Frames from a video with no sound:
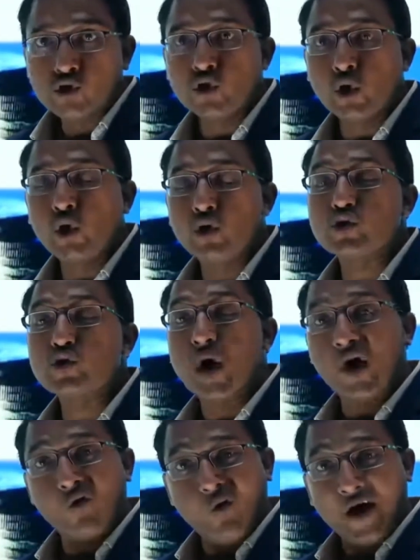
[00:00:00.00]
So to
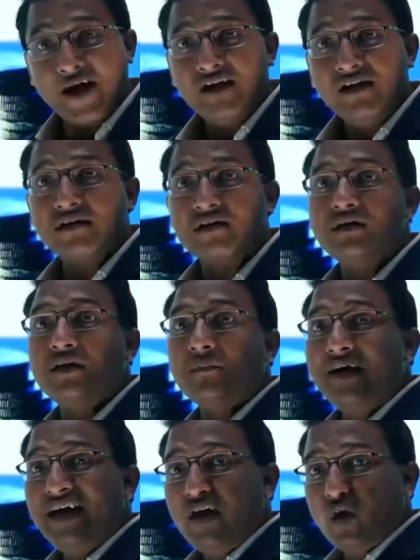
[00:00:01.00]
avoid the
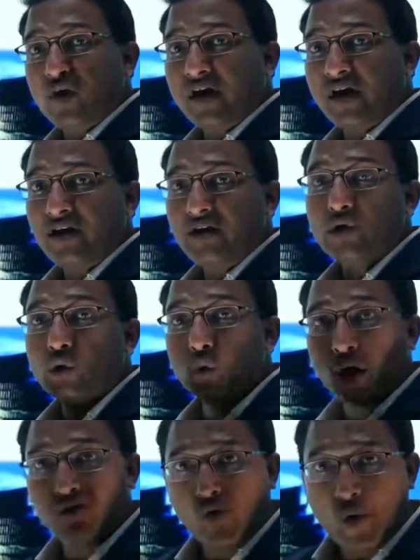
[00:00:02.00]
money laundering,
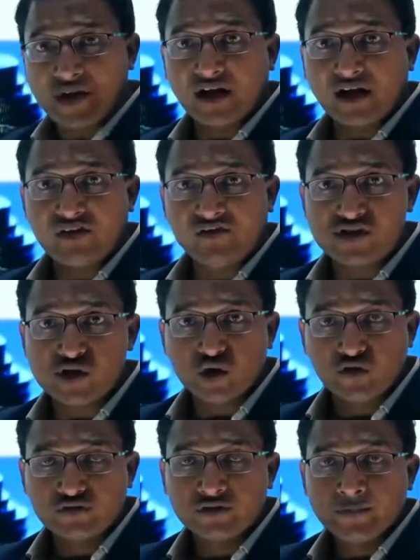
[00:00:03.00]
to avoid the
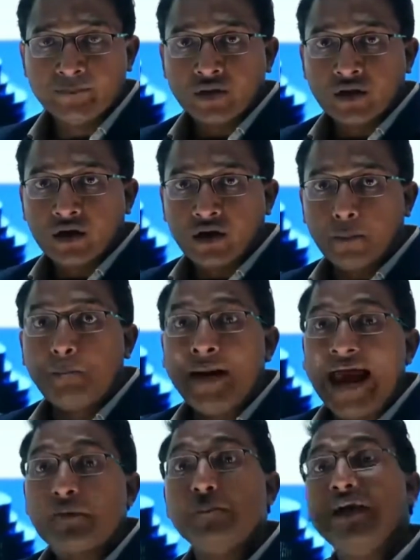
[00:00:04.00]
conversion of
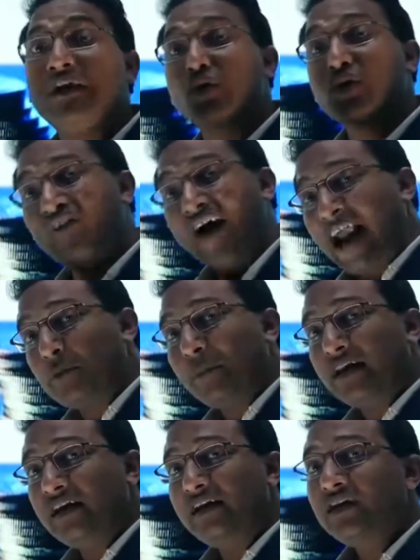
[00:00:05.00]
black money into the white
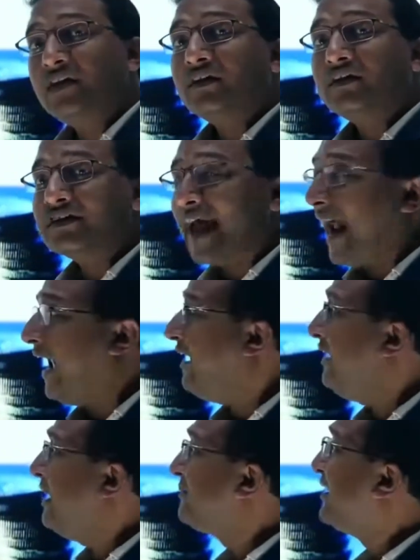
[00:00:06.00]
money, these
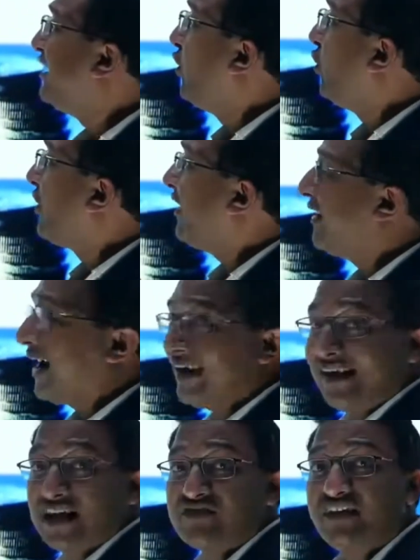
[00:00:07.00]
anti-money laundering
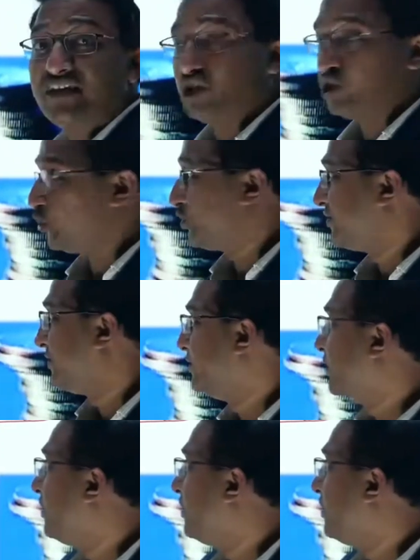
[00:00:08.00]
guidelines were issued.